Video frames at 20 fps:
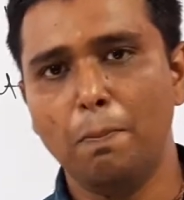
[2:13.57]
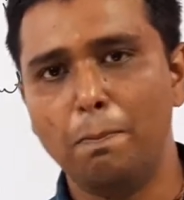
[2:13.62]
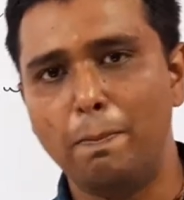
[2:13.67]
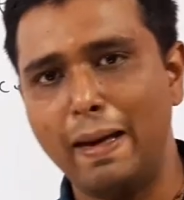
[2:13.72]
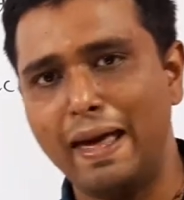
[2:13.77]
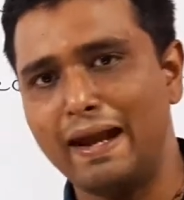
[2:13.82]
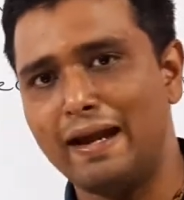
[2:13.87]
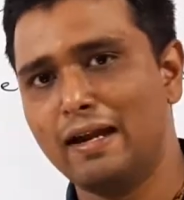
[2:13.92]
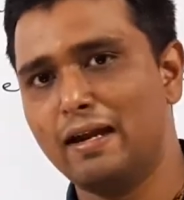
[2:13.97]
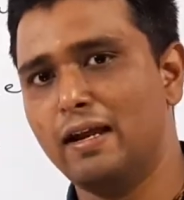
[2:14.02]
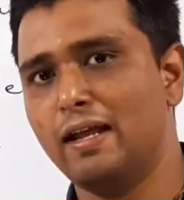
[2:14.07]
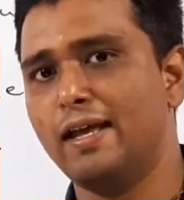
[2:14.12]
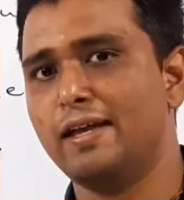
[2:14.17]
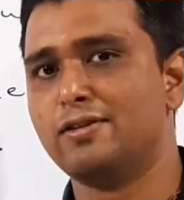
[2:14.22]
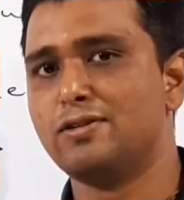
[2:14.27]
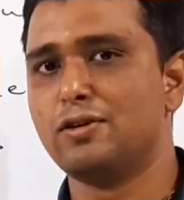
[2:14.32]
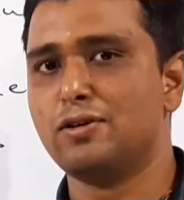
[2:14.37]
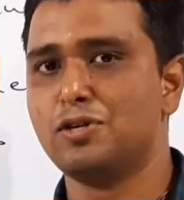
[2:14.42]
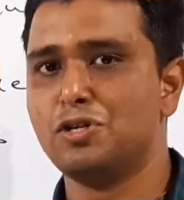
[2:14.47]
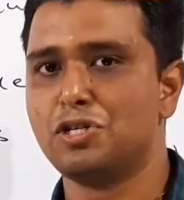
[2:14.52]
parallel
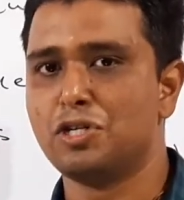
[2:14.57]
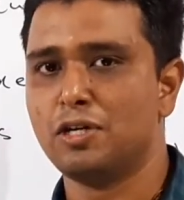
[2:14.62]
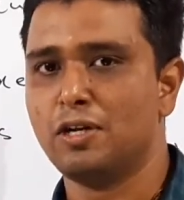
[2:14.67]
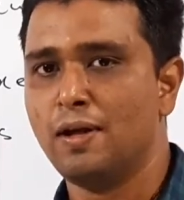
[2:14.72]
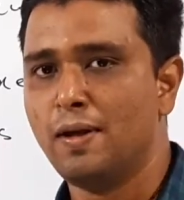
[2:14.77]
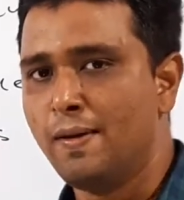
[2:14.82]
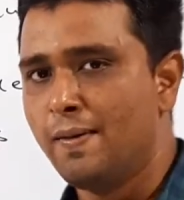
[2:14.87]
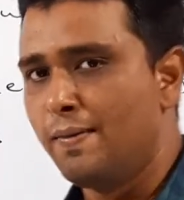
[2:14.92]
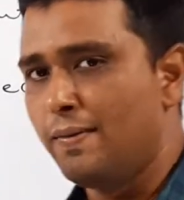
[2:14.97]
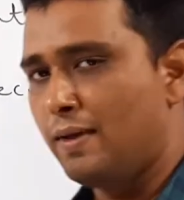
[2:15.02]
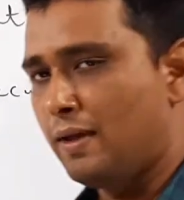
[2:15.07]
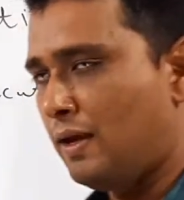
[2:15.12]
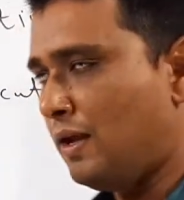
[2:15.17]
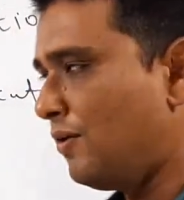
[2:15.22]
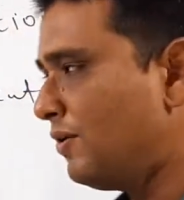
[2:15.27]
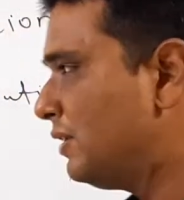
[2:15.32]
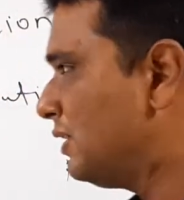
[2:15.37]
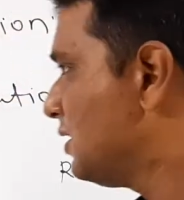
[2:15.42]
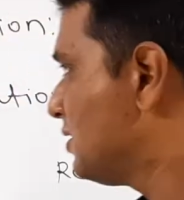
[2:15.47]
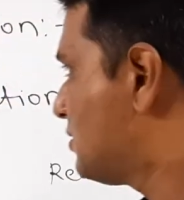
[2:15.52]
execution. Now
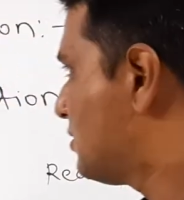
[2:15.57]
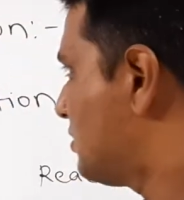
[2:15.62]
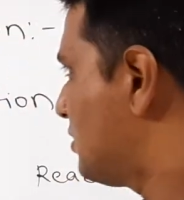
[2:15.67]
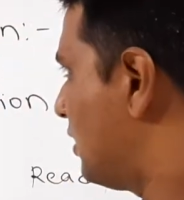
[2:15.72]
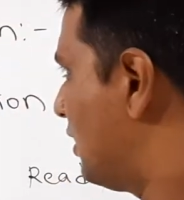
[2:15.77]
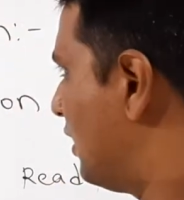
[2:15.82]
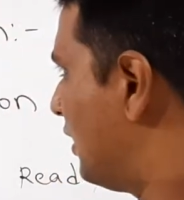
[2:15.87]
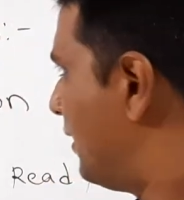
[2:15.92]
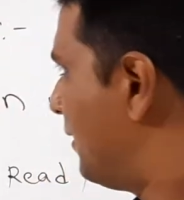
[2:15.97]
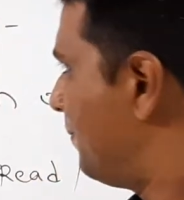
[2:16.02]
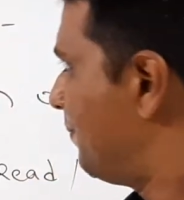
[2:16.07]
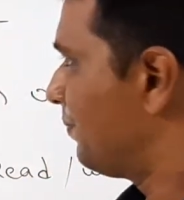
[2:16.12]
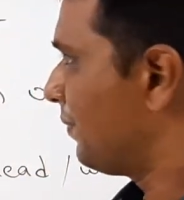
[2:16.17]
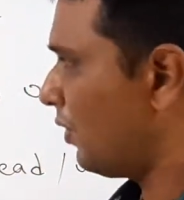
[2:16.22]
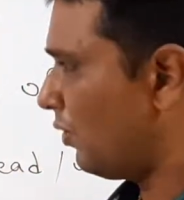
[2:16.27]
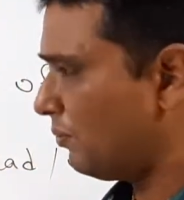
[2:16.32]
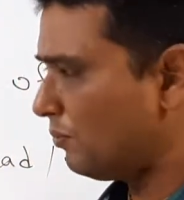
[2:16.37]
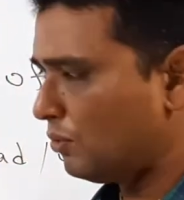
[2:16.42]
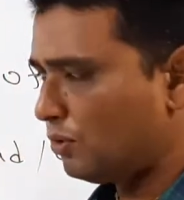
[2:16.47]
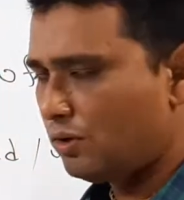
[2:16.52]
in this
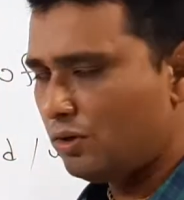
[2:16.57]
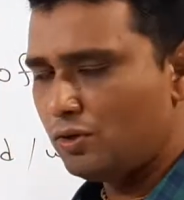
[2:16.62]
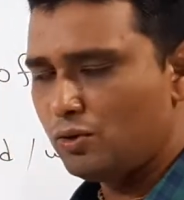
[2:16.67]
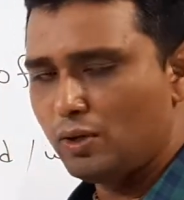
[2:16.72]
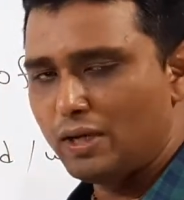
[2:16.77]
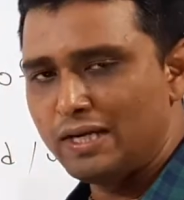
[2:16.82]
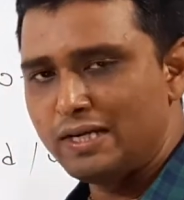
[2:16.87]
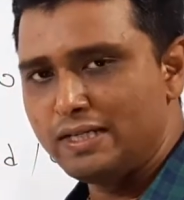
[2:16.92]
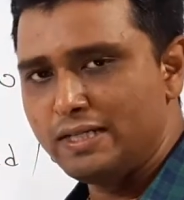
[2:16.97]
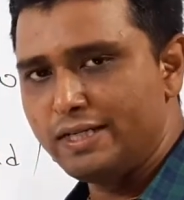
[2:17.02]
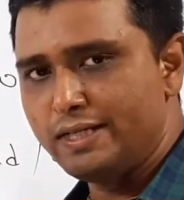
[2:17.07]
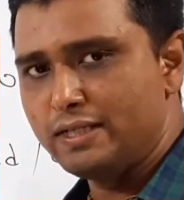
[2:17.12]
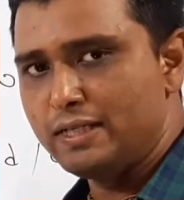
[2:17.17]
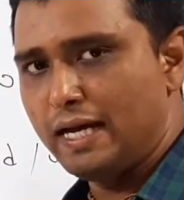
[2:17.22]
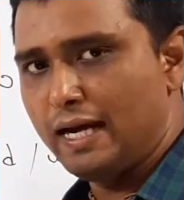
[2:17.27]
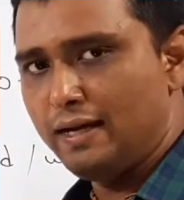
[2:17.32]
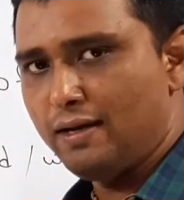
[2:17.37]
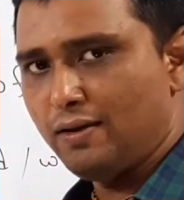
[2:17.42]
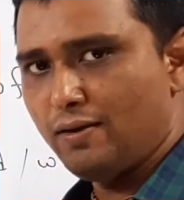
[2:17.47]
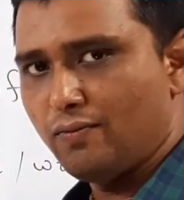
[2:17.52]
on board you can read that